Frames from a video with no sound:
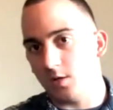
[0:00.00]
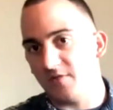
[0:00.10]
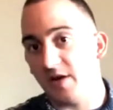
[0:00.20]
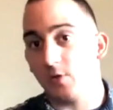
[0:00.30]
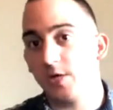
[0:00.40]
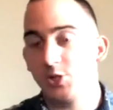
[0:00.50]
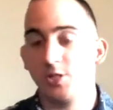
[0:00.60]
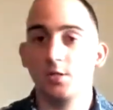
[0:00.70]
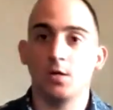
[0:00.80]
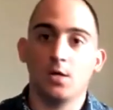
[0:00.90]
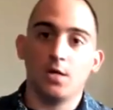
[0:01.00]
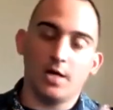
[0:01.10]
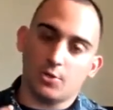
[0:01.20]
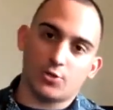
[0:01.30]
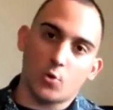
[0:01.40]
evaluation,
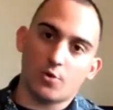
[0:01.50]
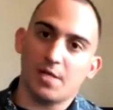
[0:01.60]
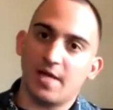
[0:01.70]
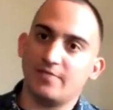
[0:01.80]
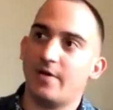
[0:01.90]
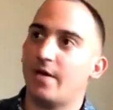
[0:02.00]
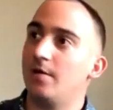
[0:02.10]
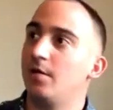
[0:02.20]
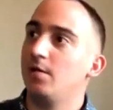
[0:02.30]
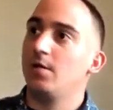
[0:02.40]
and your score in the ASVAB,